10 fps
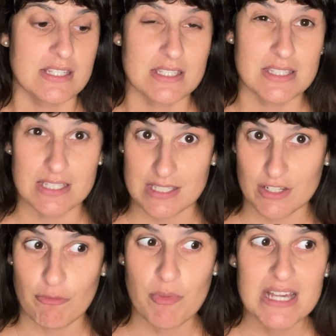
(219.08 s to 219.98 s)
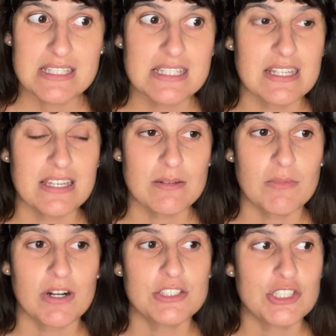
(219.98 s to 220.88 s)
the City of Brass in
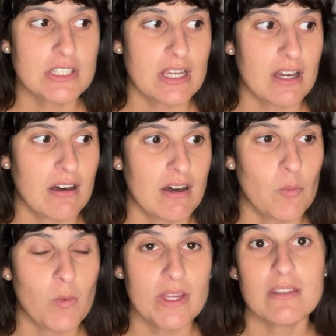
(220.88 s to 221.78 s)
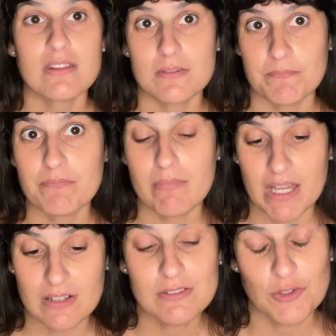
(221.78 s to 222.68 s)
March with
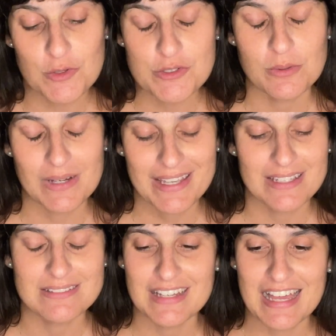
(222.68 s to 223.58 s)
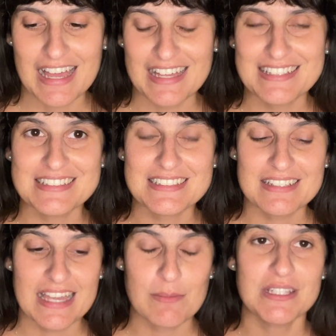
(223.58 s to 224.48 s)
Mel also again, and
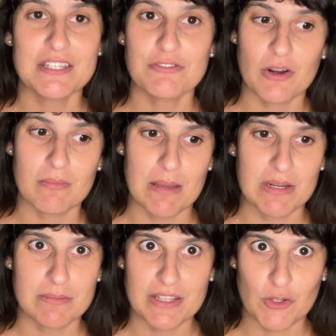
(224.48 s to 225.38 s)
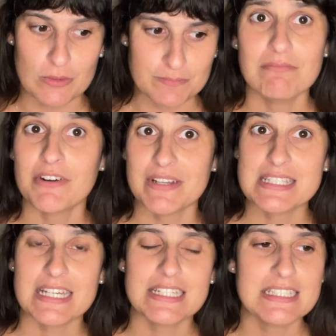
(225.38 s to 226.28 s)
Emily from Emily Beth Hall. I'm very
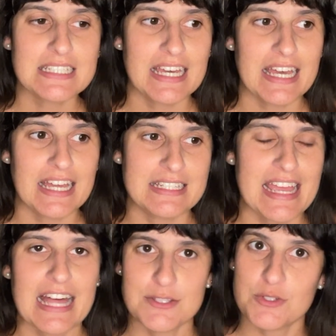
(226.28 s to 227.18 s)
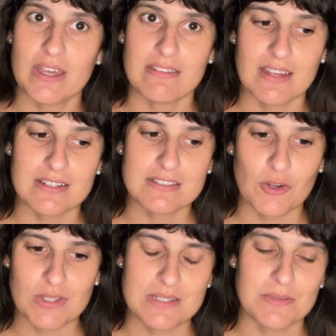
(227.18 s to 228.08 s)
excited, and I had to get that
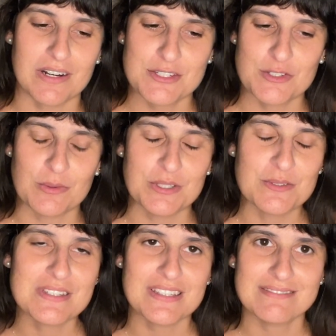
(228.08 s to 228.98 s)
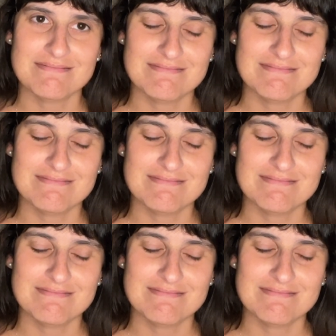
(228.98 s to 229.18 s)
on the TBR, so you'll see